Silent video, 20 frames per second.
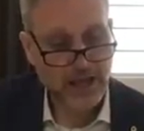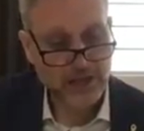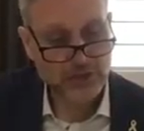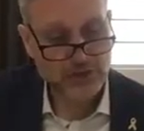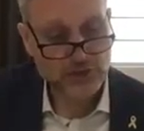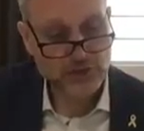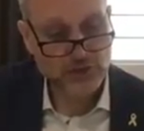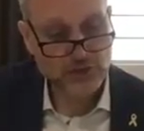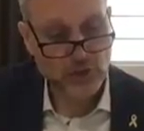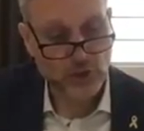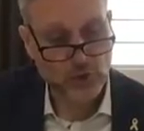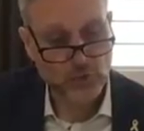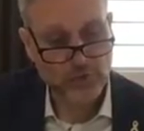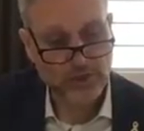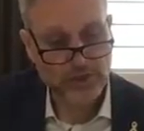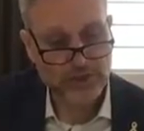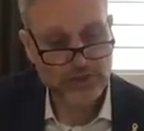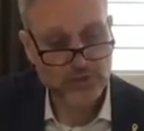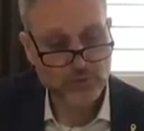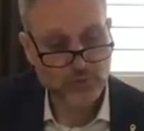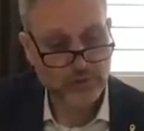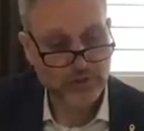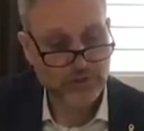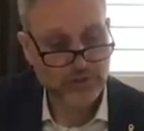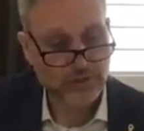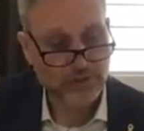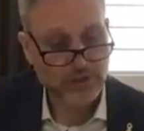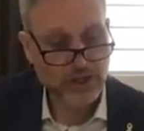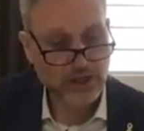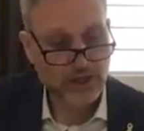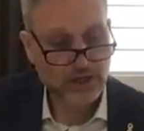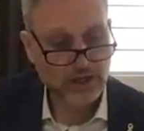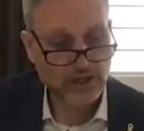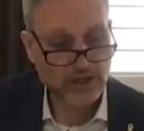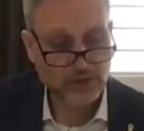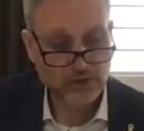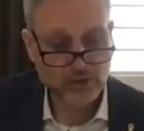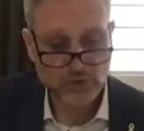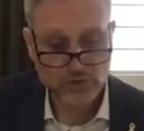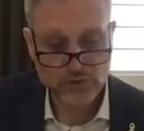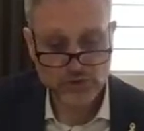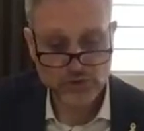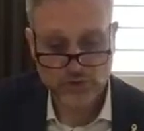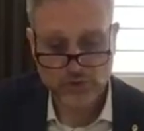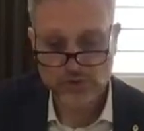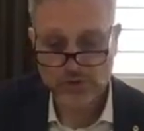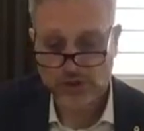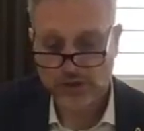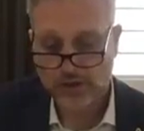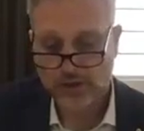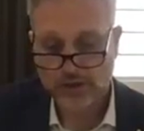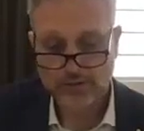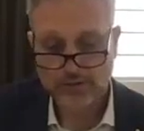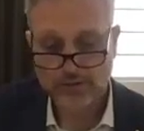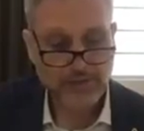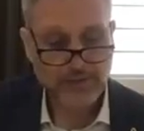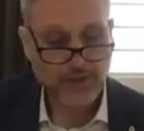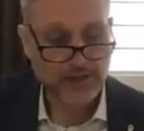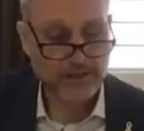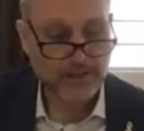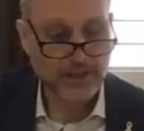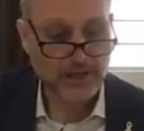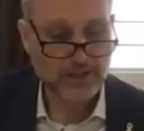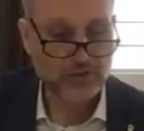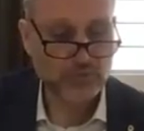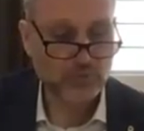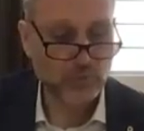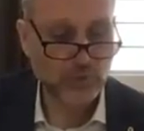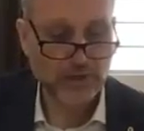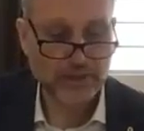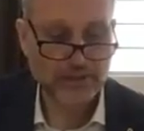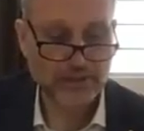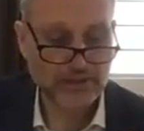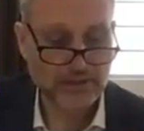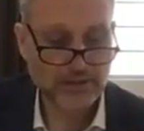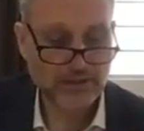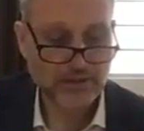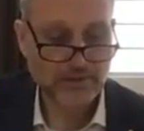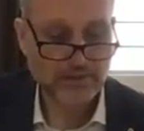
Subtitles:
and so it is written in your Torah. And guess what?